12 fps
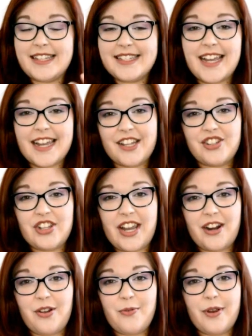second
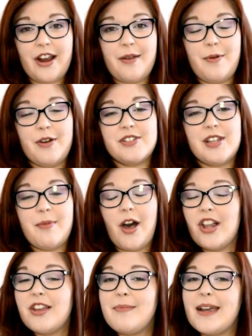channel where I post up
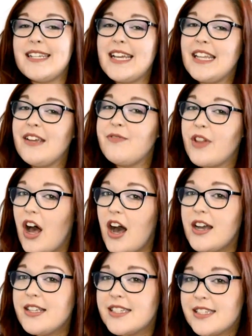all of my daily
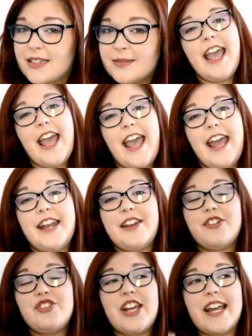vlogs. And
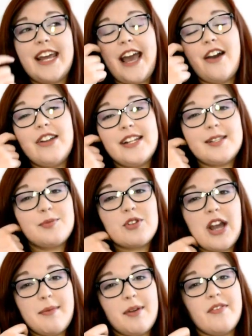go check it out and
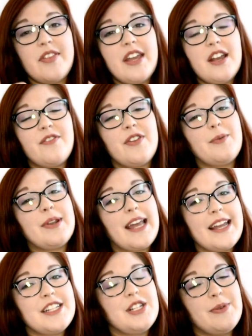subscribe over there if you would
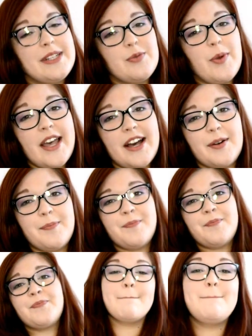like to as well.
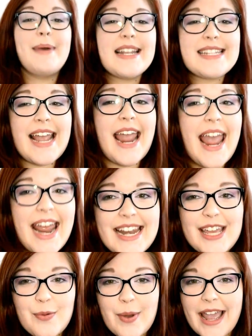But
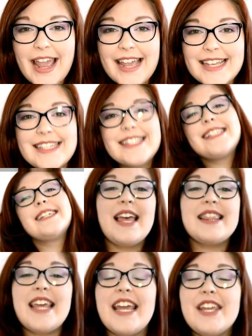anyways,
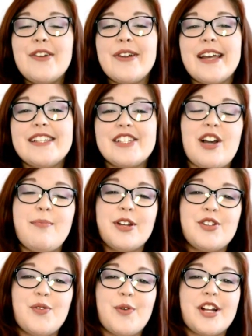thank you again so
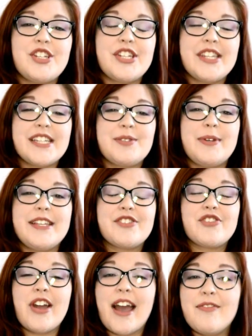much for watching this week's
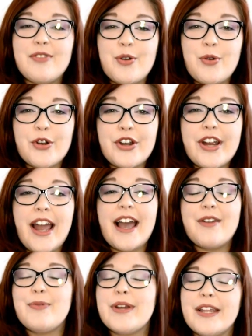Craft Corner.
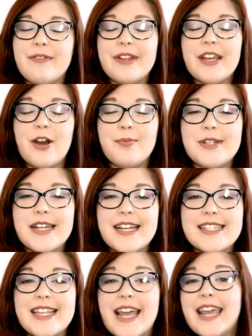I really, really hope you
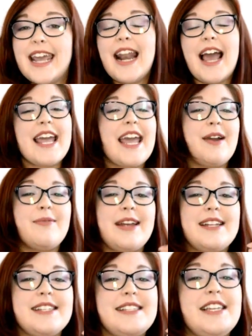guys like it. I can't
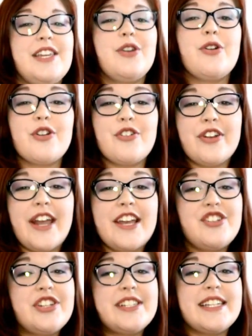wait to see your
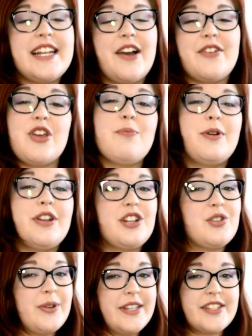creations and how you put
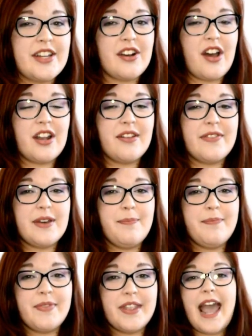a twist on all of them.
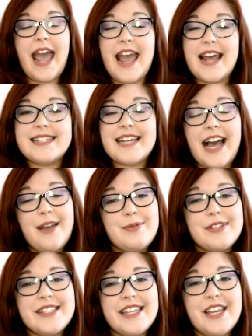And I
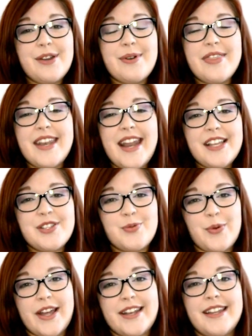will see you in the next
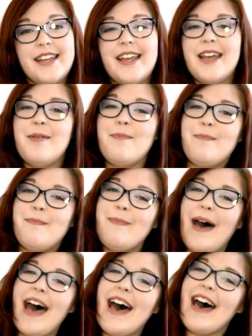one.
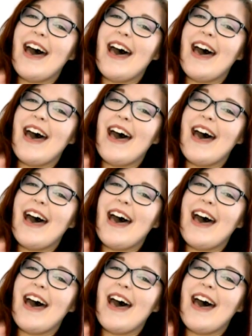Bye!